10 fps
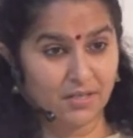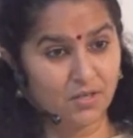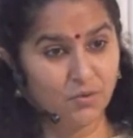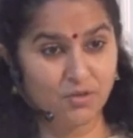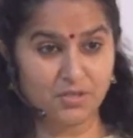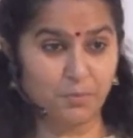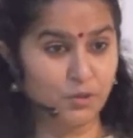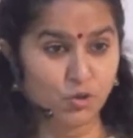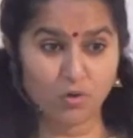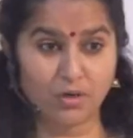Curious, but
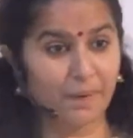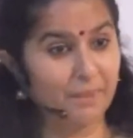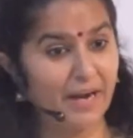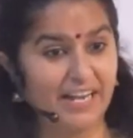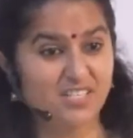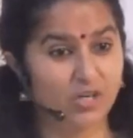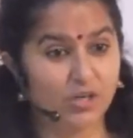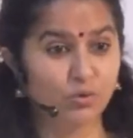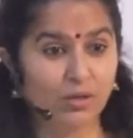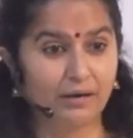you don't know. It might be heading
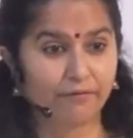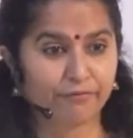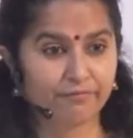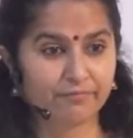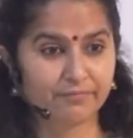straight to the cliff.